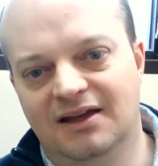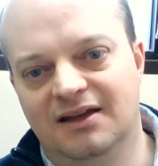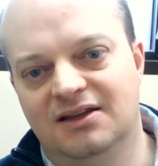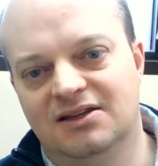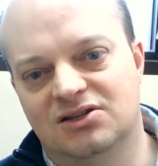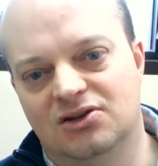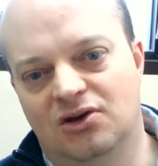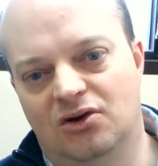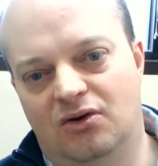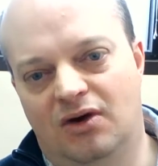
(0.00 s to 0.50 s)

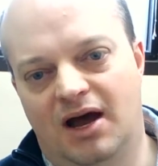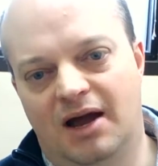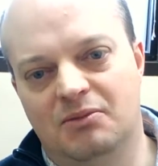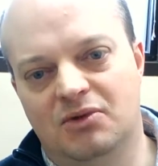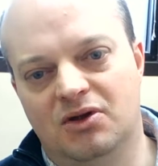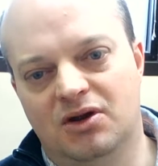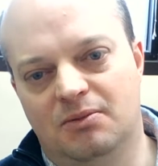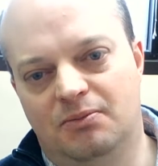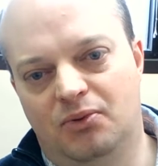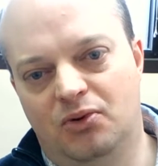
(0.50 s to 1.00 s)
So I'm
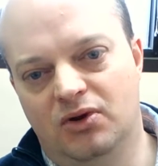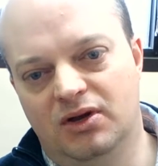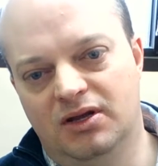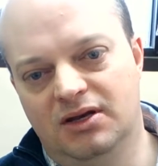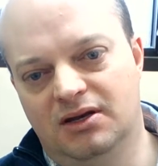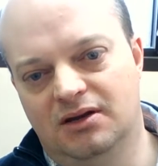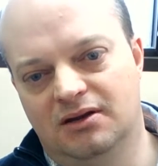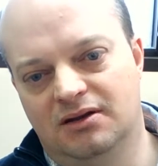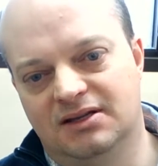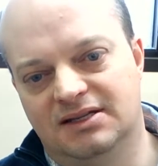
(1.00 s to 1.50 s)
going to put
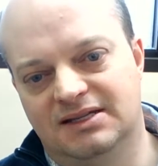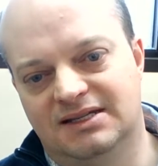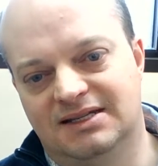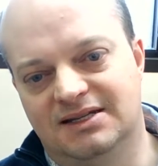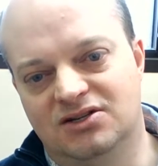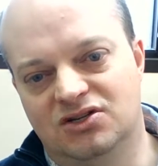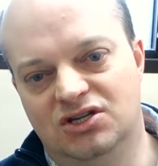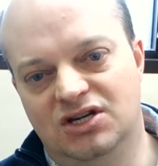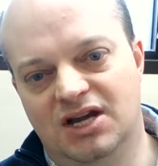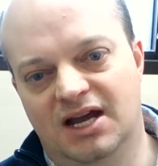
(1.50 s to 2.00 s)

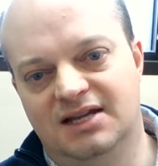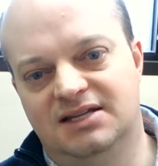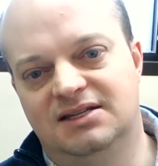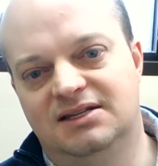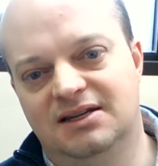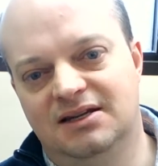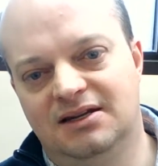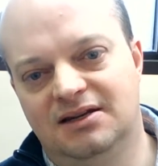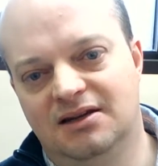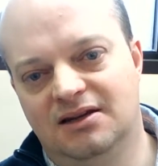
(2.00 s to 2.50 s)

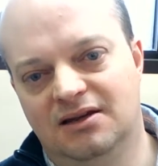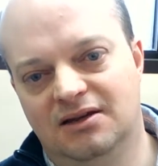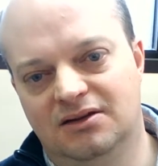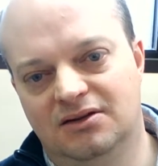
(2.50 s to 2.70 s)
suggested